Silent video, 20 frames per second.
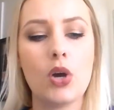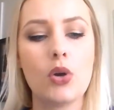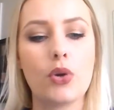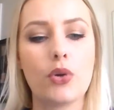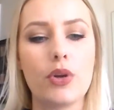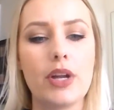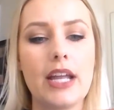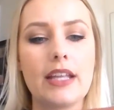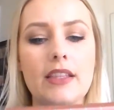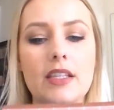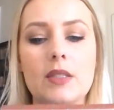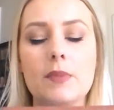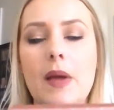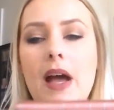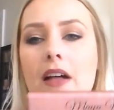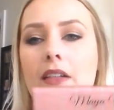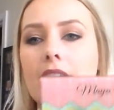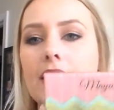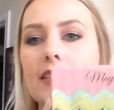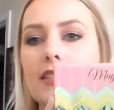co-create this
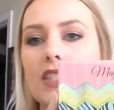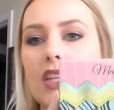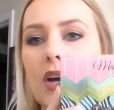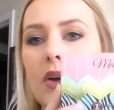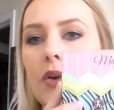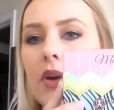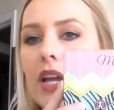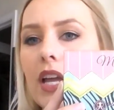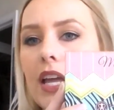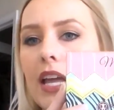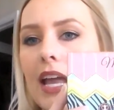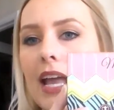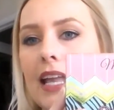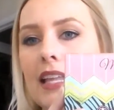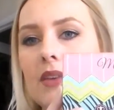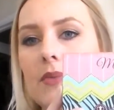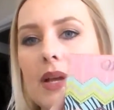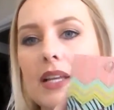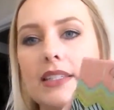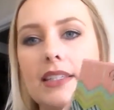palette. So
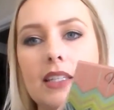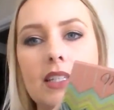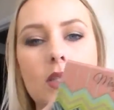anyways,